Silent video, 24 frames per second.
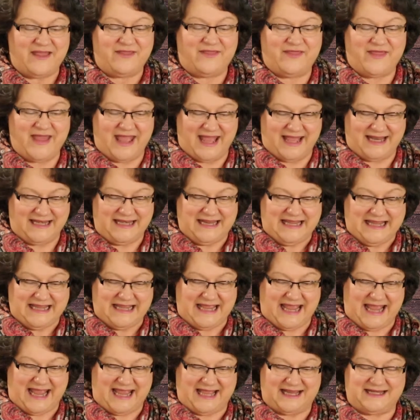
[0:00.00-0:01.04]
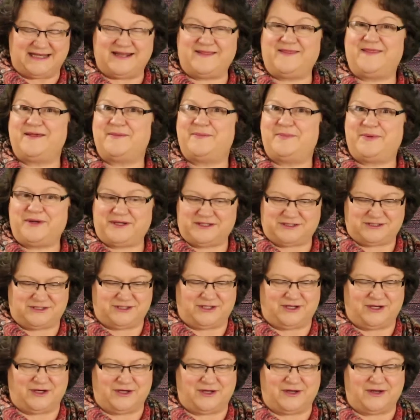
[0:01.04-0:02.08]
Then he handed the book to
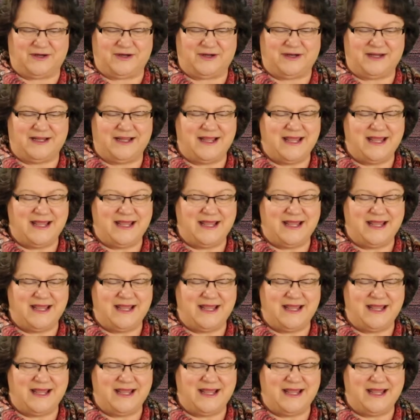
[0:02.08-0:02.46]
her.